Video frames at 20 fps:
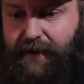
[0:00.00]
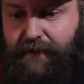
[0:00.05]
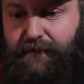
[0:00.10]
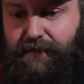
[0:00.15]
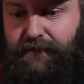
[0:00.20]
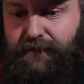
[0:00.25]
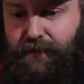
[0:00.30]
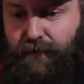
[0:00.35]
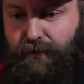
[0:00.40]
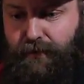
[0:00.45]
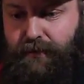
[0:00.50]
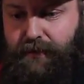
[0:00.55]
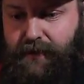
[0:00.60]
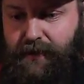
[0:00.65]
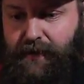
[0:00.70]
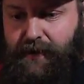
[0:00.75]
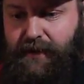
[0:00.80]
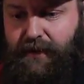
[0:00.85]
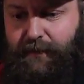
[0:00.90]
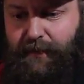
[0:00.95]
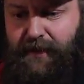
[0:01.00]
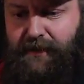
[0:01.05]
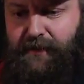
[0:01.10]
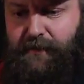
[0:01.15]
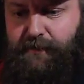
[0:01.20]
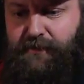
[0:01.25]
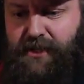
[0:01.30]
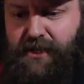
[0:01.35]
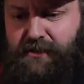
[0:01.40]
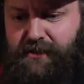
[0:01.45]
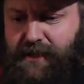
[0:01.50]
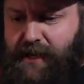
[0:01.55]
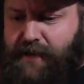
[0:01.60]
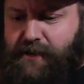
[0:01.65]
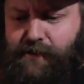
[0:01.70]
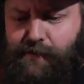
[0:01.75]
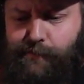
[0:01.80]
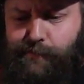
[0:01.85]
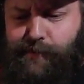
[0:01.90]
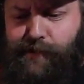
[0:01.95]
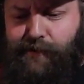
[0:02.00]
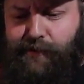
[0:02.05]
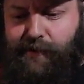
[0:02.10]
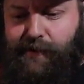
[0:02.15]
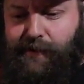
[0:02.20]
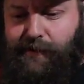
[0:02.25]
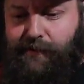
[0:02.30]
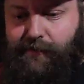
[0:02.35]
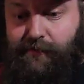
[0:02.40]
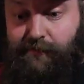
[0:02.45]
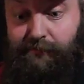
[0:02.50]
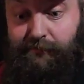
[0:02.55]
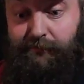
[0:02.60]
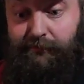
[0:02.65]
a full 9-month gestation period,